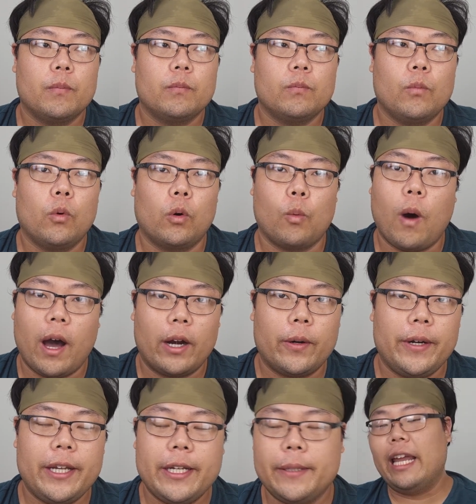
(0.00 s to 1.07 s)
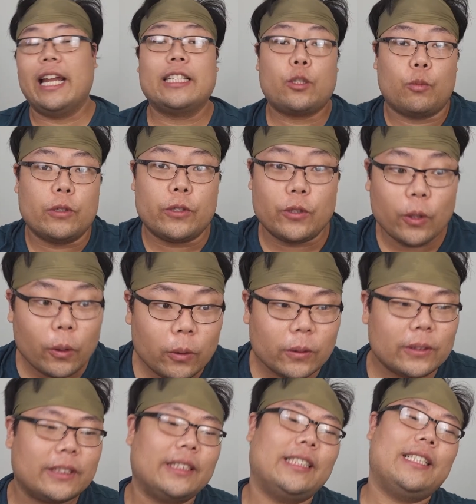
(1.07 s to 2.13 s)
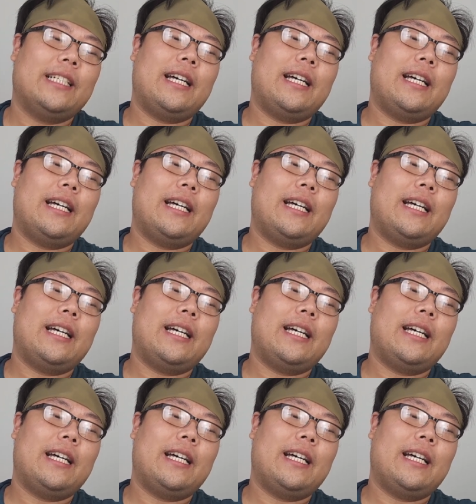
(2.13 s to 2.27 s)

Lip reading: more watery, and as a result,